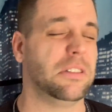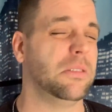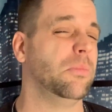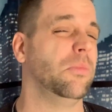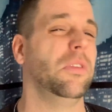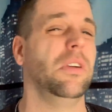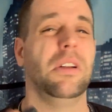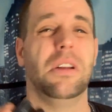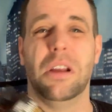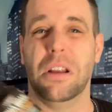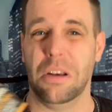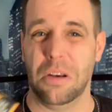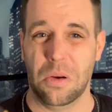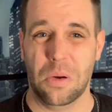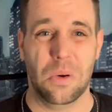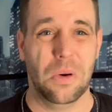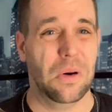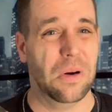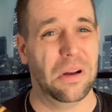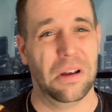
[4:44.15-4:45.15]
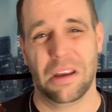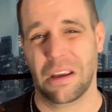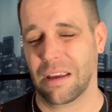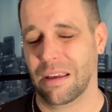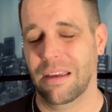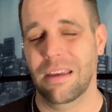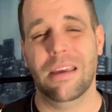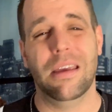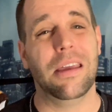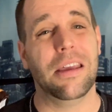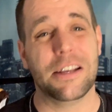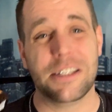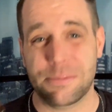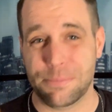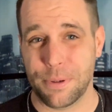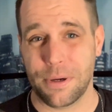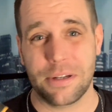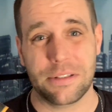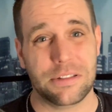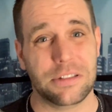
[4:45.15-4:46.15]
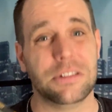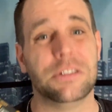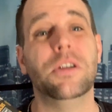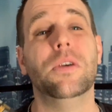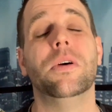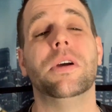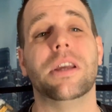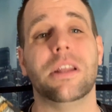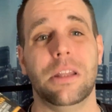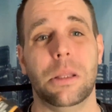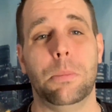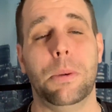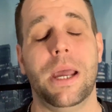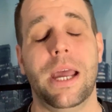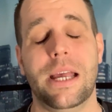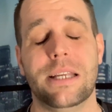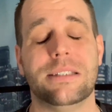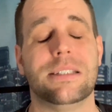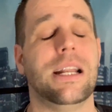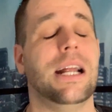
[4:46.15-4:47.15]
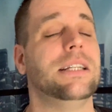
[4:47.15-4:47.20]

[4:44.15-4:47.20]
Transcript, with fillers: some really annoying experiences doing it in the past,